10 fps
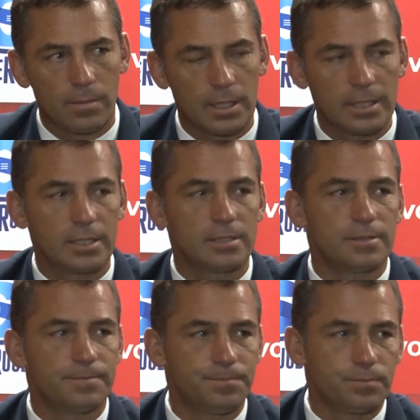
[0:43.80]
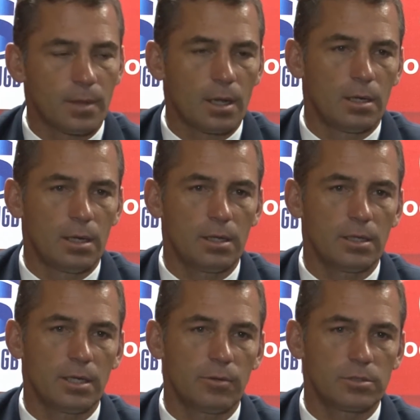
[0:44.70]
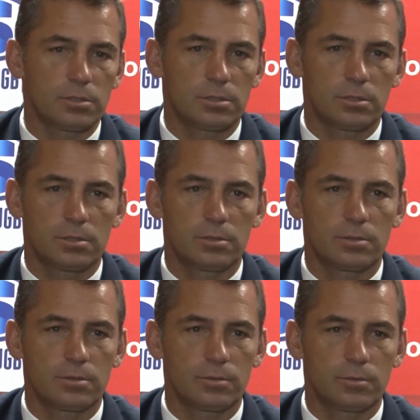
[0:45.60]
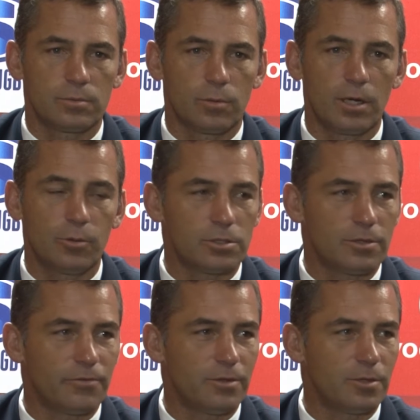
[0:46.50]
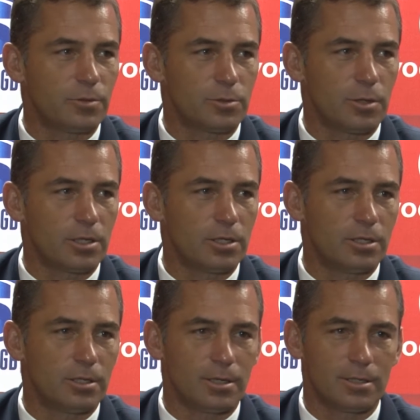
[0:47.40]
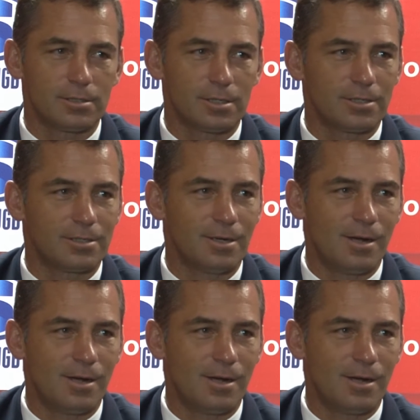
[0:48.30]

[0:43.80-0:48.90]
Clinton's. No, I think it was, while he was on the field, he was quite good, you know, so.